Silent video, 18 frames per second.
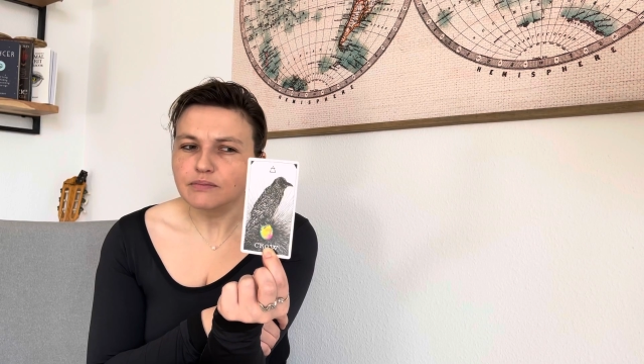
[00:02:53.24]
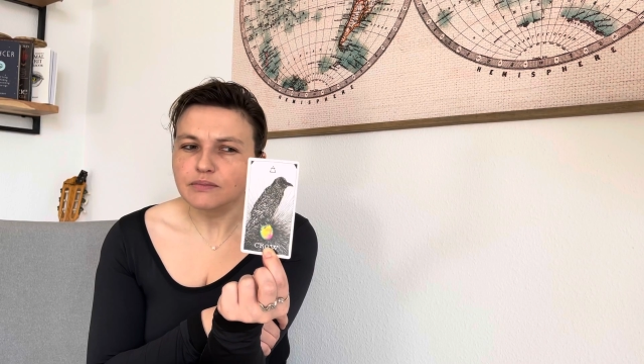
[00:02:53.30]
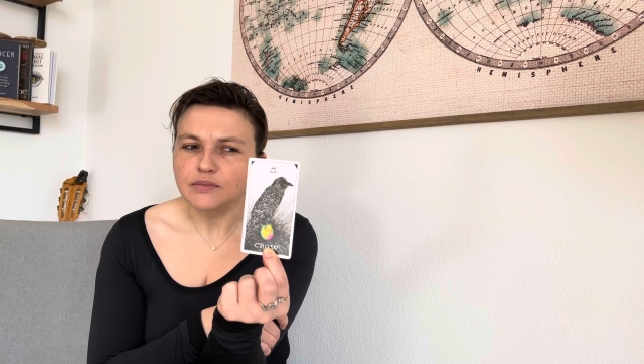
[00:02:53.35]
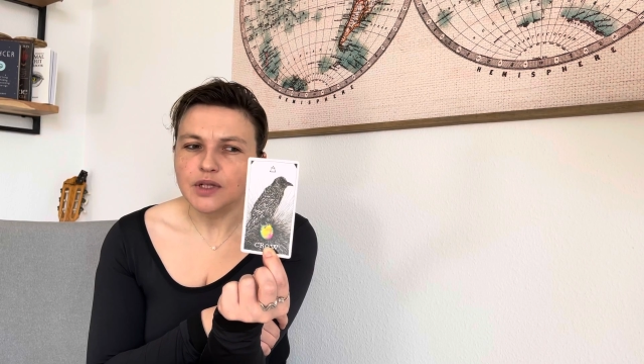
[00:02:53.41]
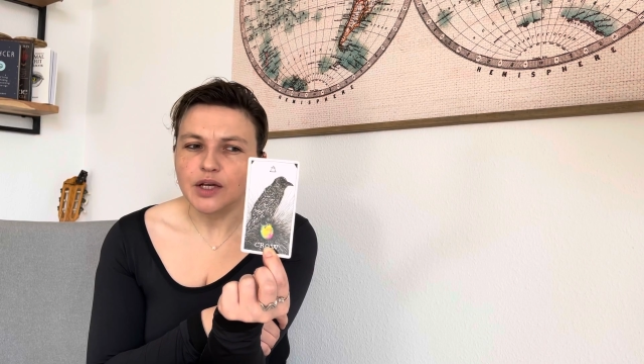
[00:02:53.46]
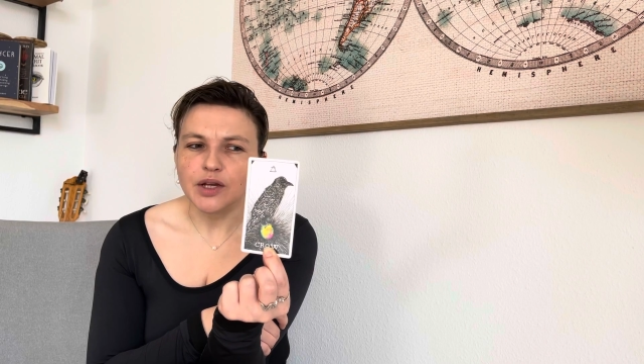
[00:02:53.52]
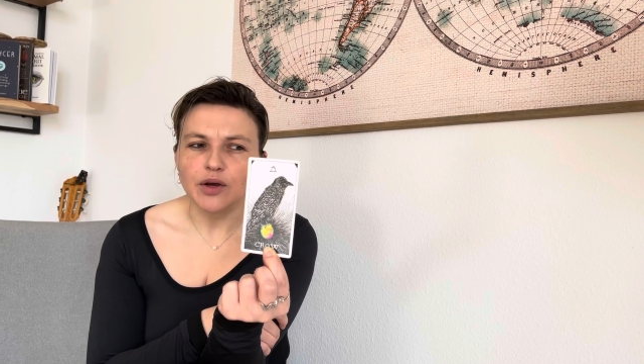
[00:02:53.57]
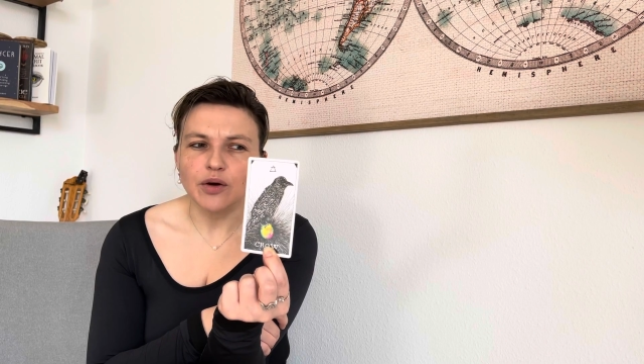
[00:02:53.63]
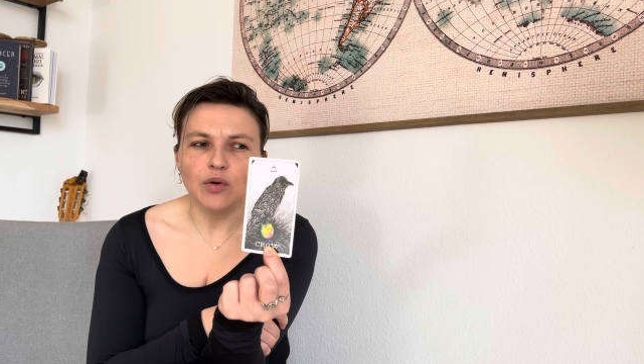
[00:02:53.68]

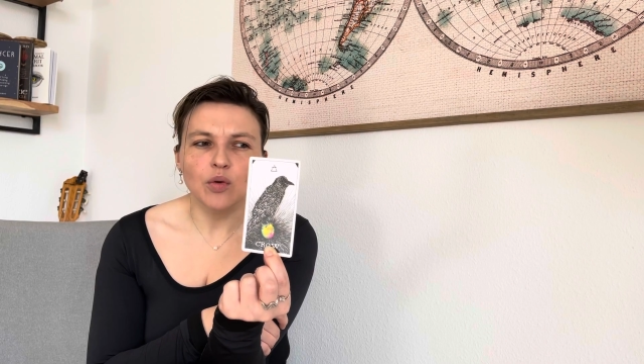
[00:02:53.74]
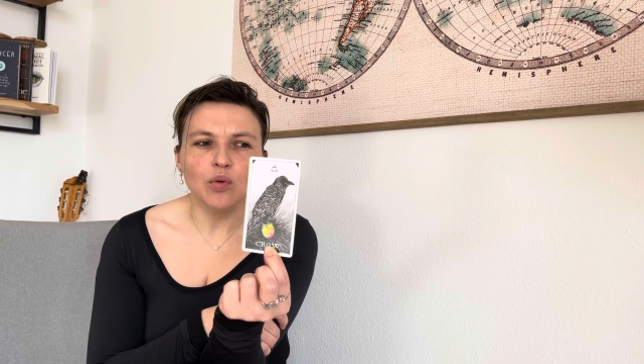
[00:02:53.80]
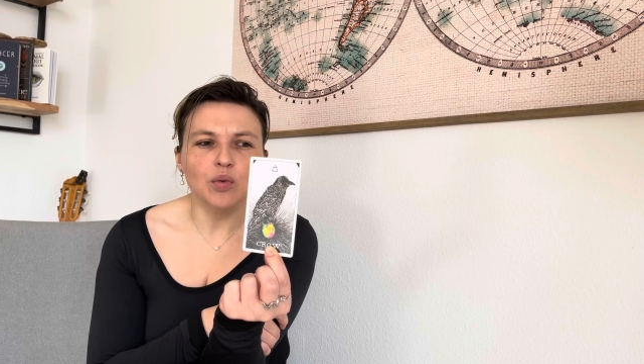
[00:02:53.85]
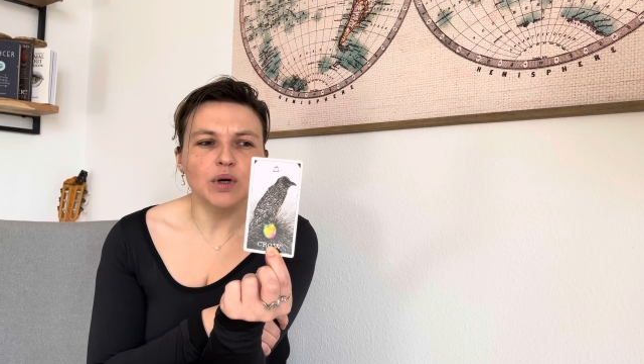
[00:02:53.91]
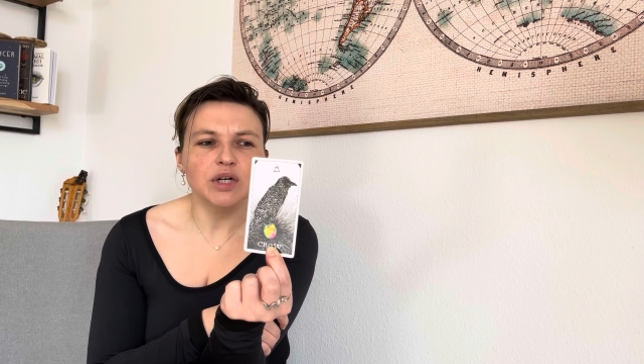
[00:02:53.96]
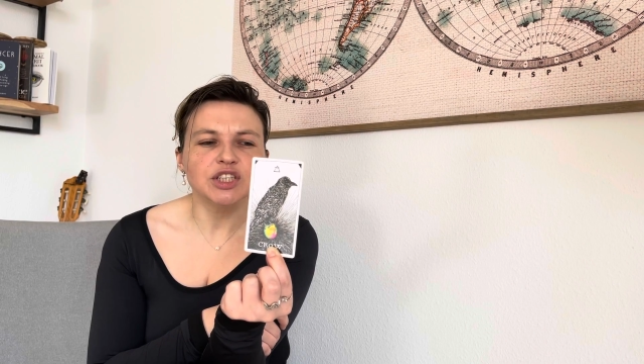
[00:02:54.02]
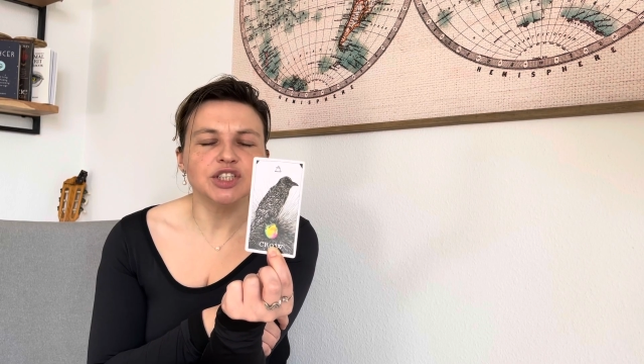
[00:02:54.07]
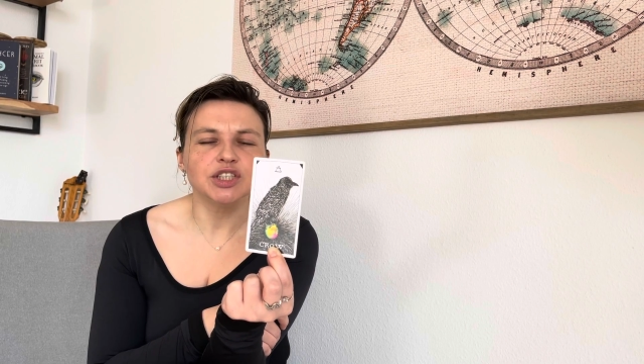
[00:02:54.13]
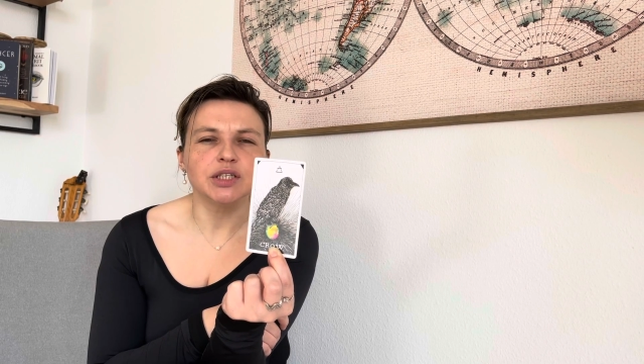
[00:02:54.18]
you know,
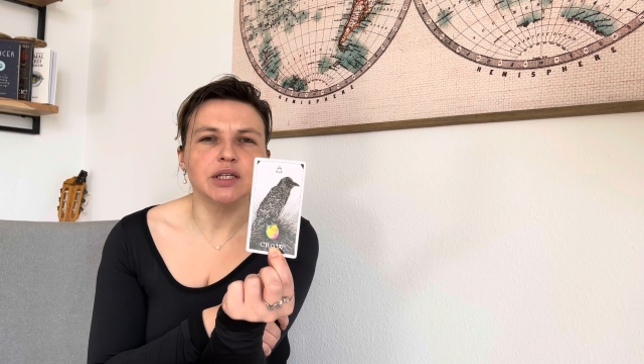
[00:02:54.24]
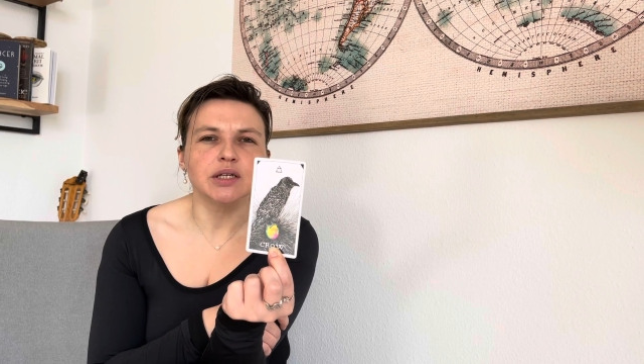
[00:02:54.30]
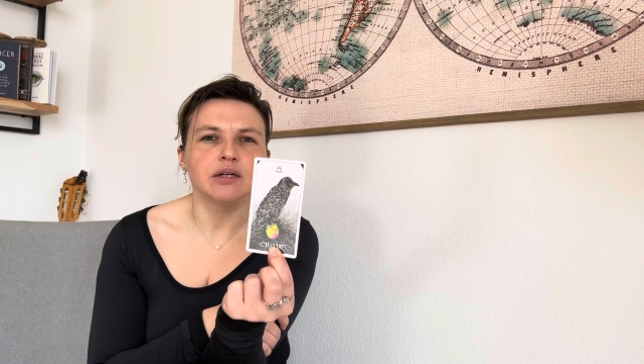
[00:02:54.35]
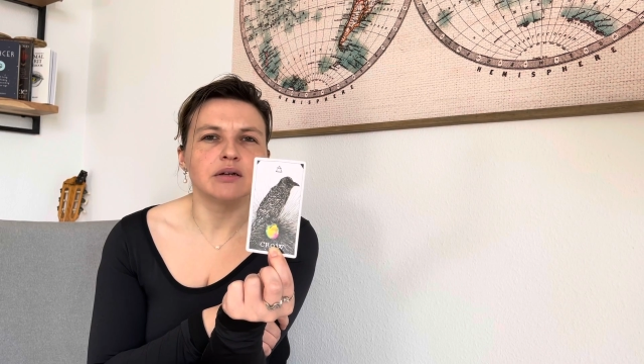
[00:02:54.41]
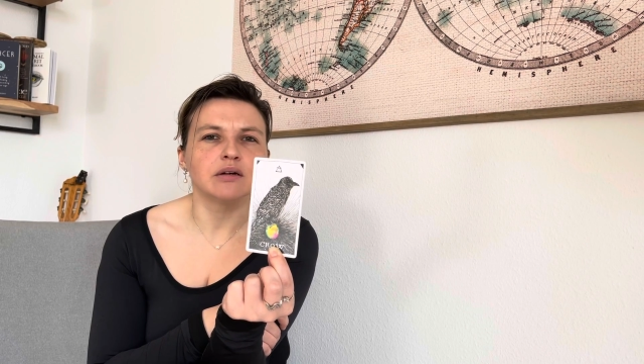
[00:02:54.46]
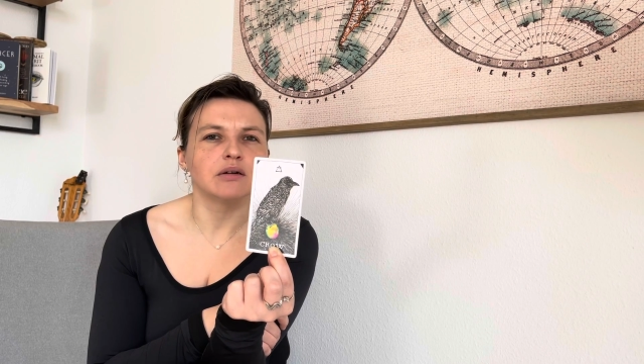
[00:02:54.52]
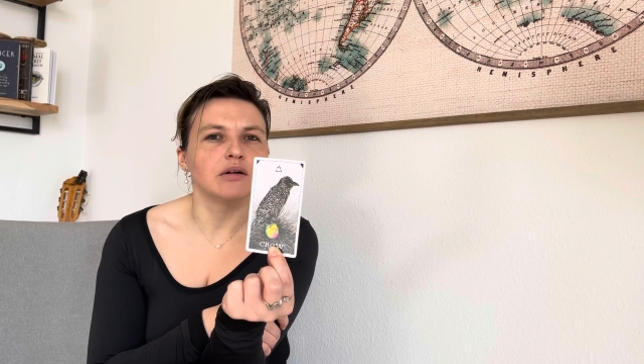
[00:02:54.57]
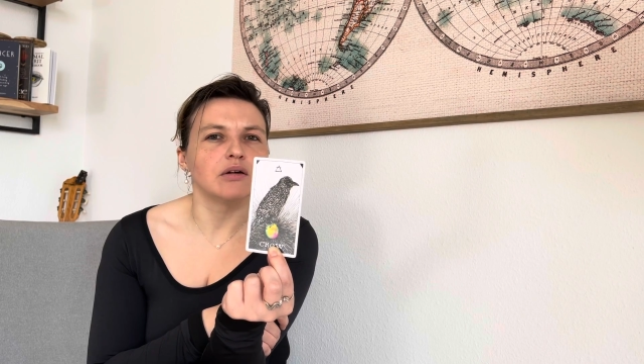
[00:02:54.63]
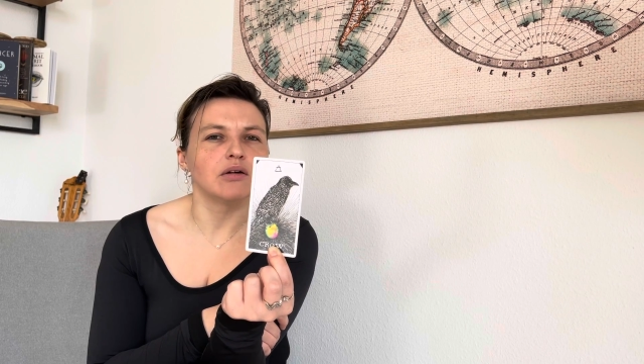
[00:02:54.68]

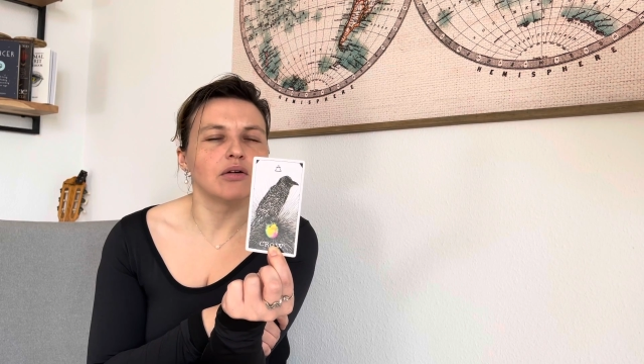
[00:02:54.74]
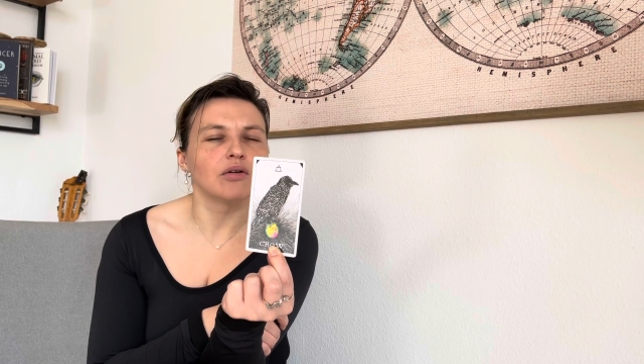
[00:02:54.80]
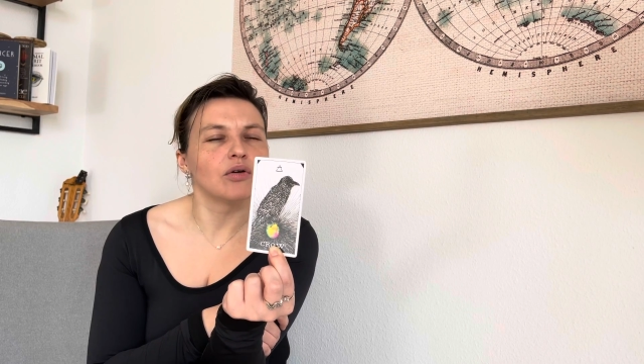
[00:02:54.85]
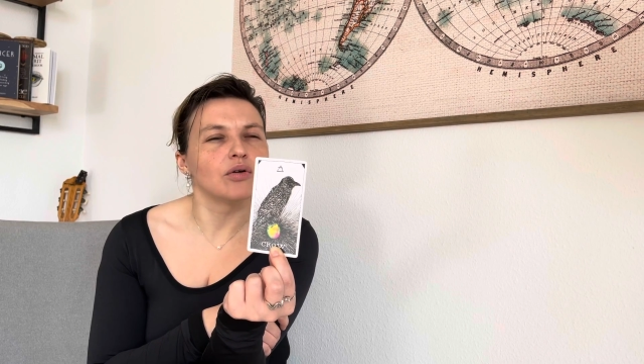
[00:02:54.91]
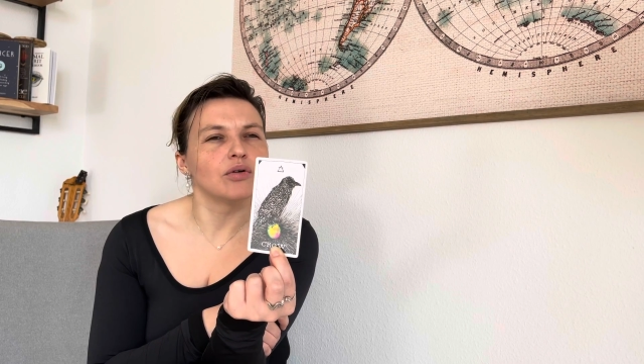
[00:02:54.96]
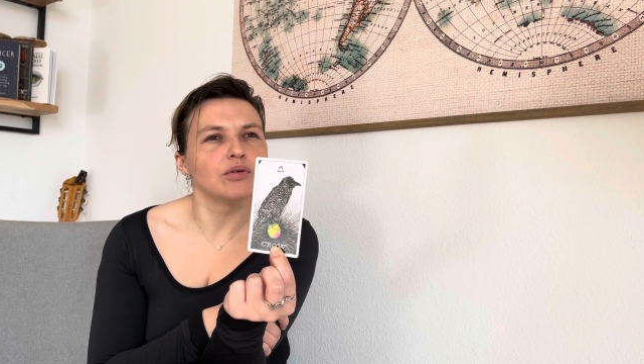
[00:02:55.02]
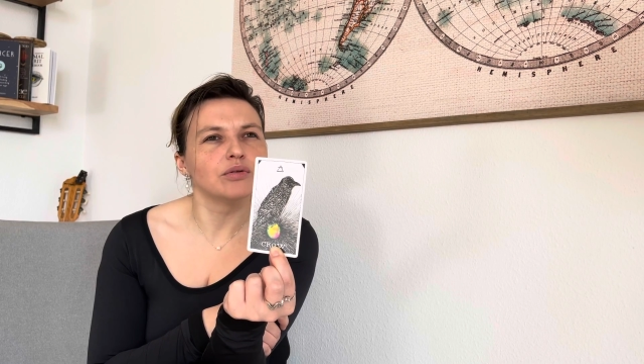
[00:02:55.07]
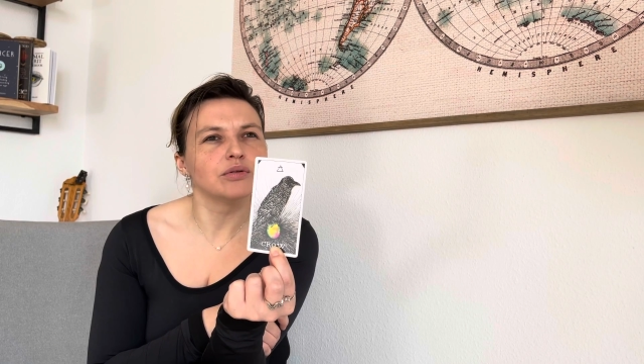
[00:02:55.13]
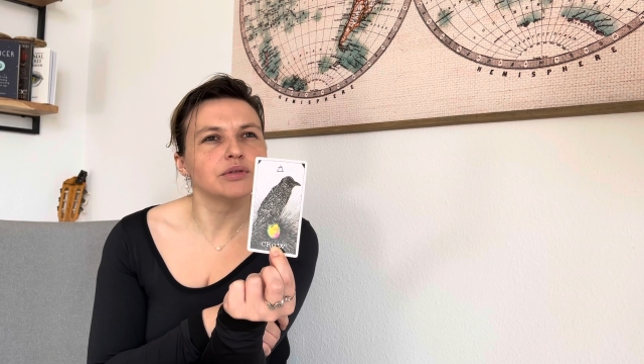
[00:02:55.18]
questioning
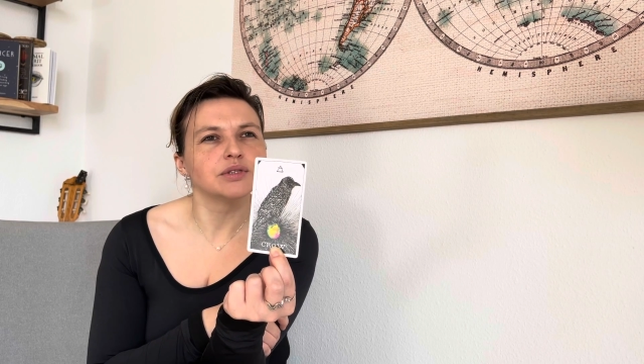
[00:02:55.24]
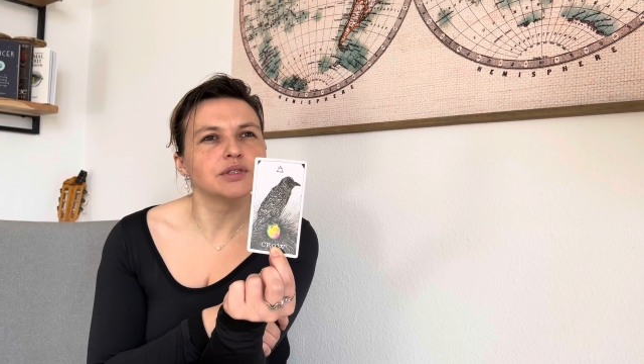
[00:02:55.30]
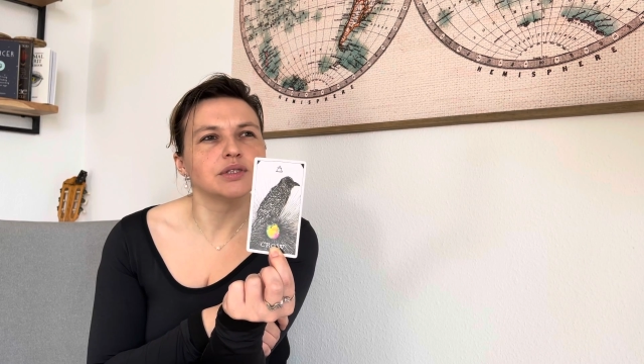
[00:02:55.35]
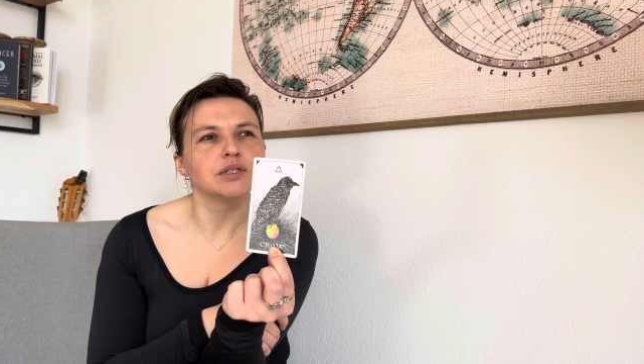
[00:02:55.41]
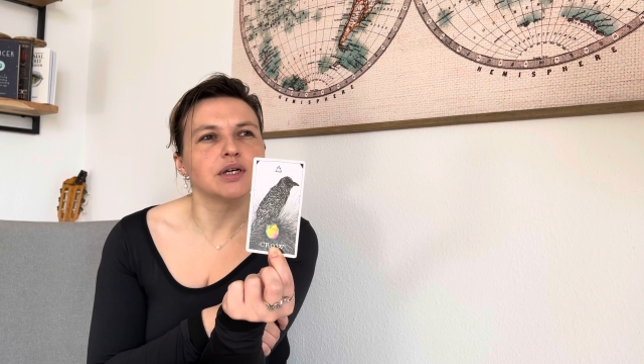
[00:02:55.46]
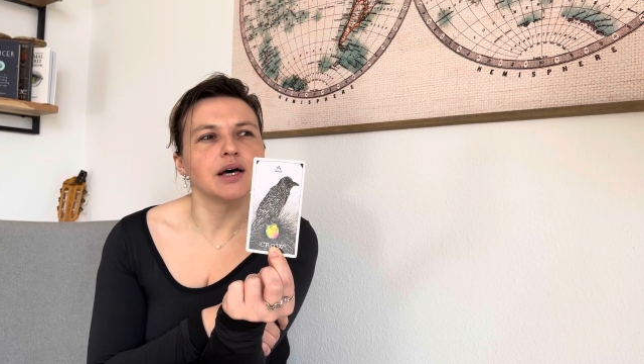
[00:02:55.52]
occult